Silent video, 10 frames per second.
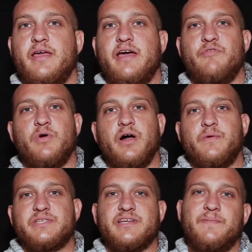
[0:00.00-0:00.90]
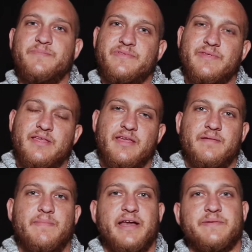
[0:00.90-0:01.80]
Hey everyone, what's up?
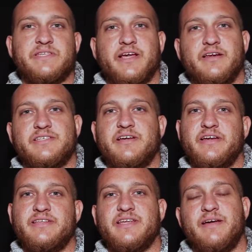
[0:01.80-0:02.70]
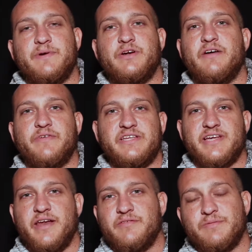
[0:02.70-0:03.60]
My name is Nicholas Huggins and I'm a graphic
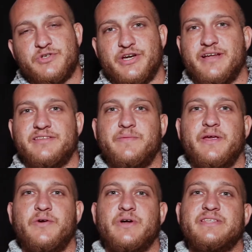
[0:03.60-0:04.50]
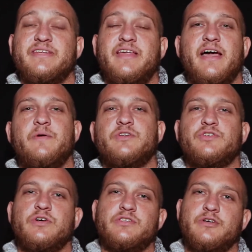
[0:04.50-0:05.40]
designer from Trinidad and Tobago, and today I want to
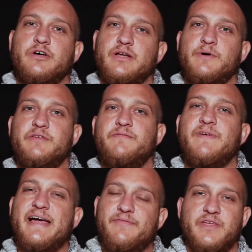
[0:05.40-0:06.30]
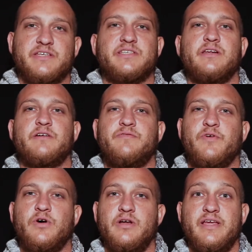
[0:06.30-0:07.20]
talk to you all about the 5 things to look
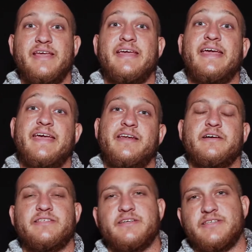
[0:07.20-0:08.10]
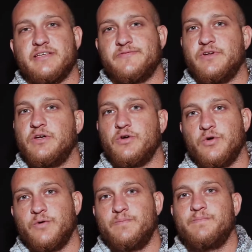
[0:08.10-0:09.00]
for in a successful
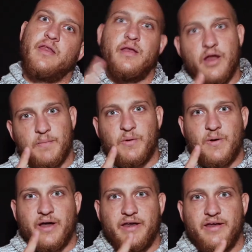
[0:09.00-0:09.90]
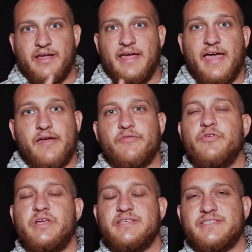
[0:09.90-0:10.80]
logo. Number 1,
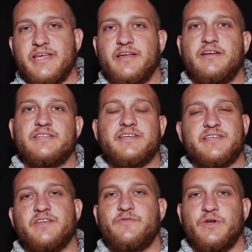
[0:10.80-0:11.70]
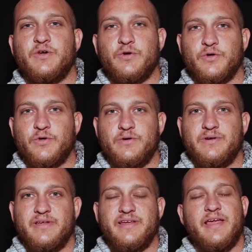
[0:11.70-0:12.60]
every single successful logo,
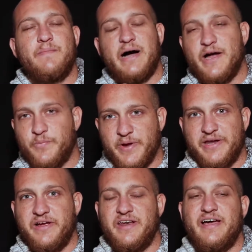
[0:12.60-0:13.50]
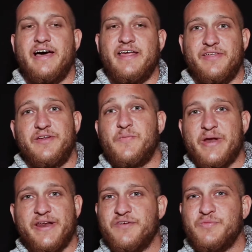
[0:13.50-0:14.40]
in my opinion, and I think the
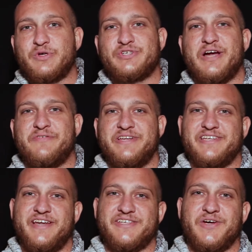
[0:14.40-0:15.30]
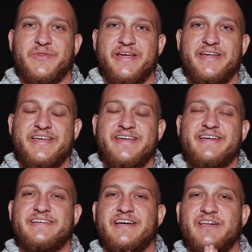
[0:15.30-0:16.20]
opinion of most graphic designers out there,
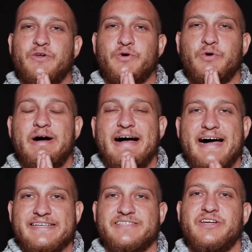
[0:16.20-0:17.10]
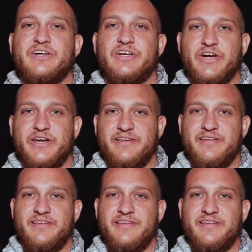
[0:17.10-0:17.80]
is that the logo has to look good